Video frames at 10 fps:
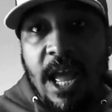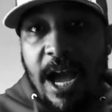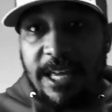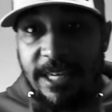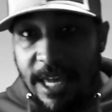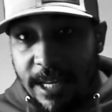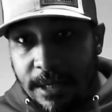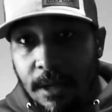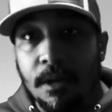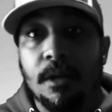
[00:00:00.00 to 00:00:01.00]

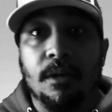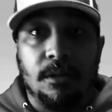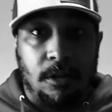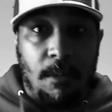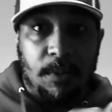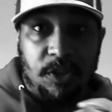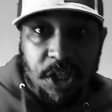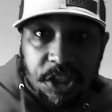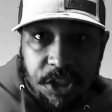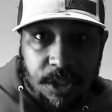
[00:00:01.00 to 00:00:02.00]
Again,
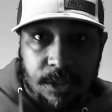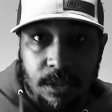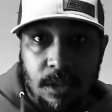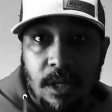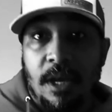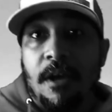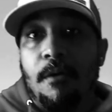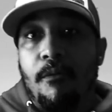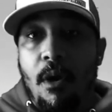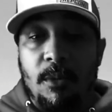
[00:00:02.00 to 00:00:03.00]
competition
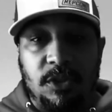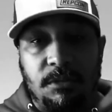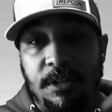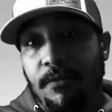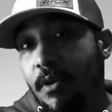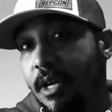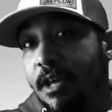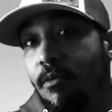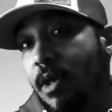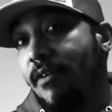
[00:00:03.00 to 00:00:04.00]
very much so different
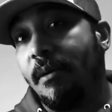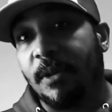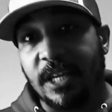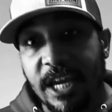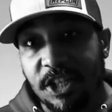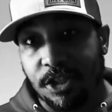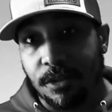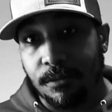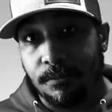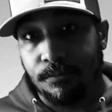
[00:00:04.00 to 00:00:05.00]
than real life
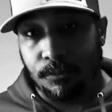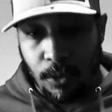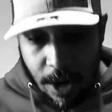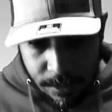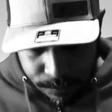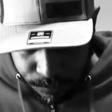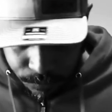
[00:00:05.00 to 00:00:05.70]
application, right?